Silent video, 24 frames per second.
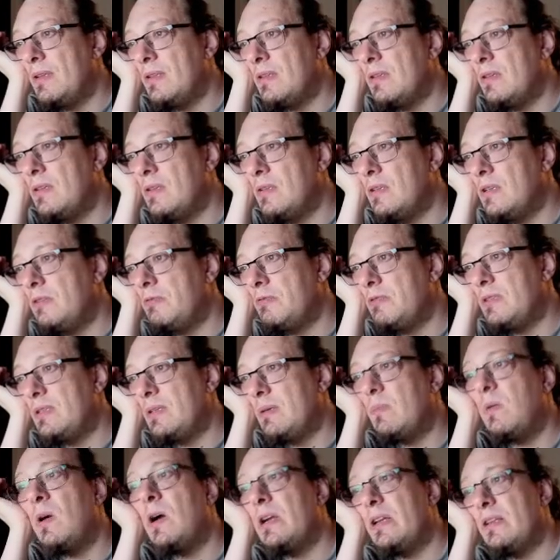the
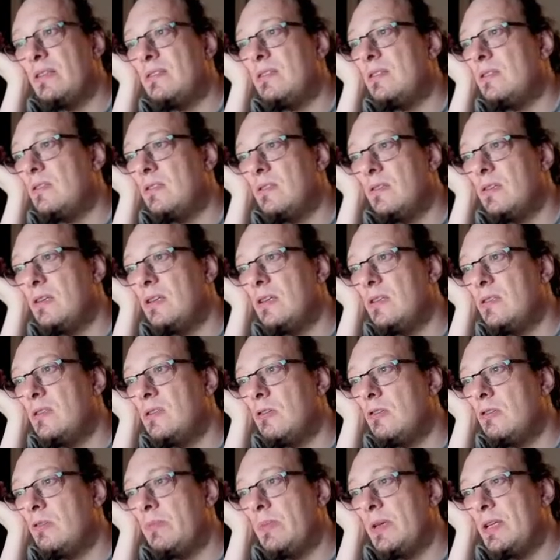interesting part is it's
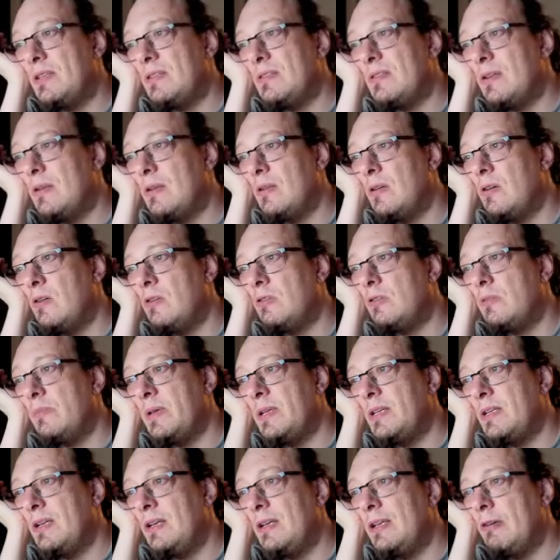
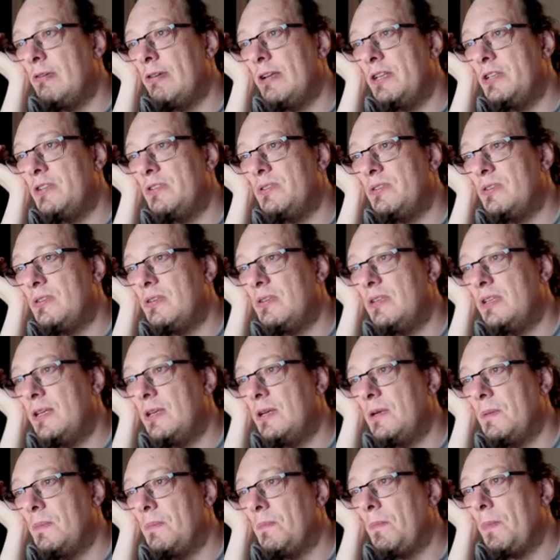automatically registered
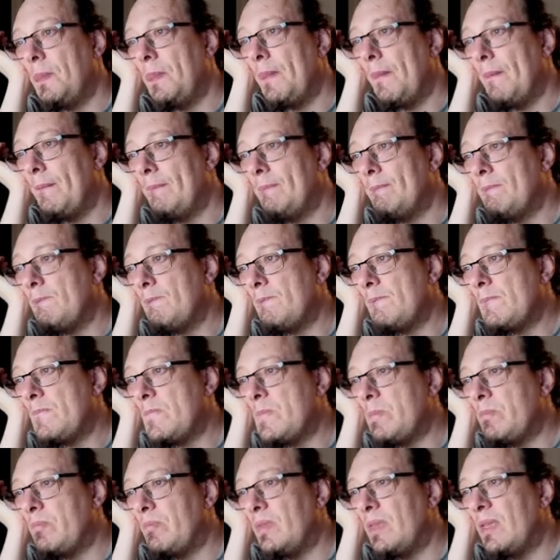here.
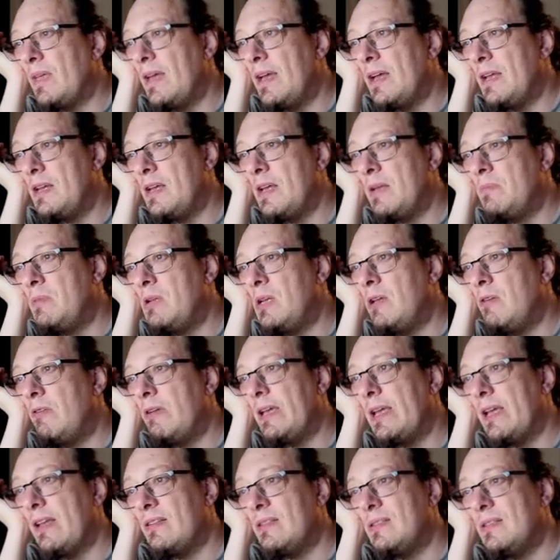And I'm
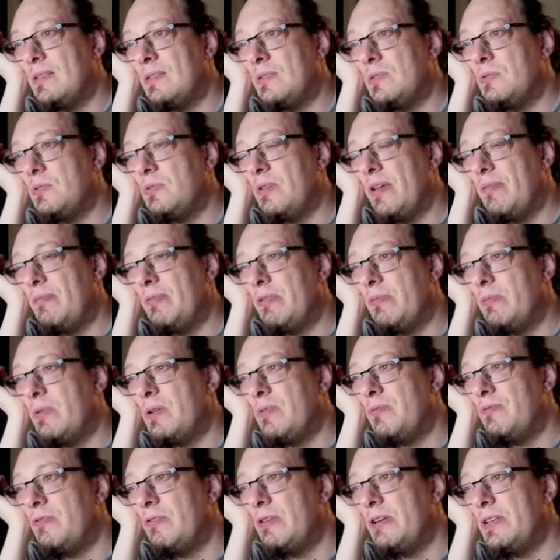allowing access to
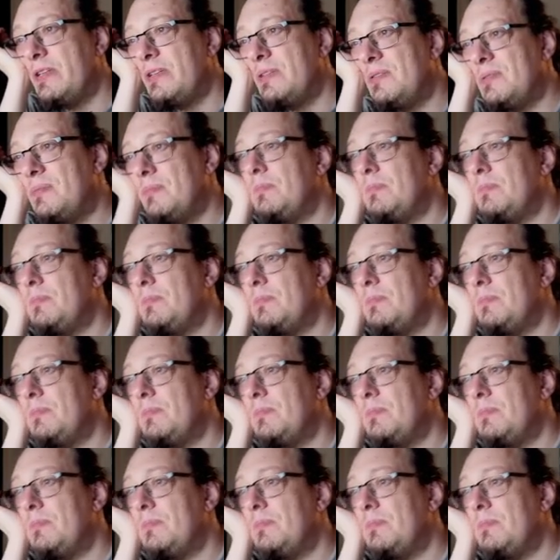everyone for this.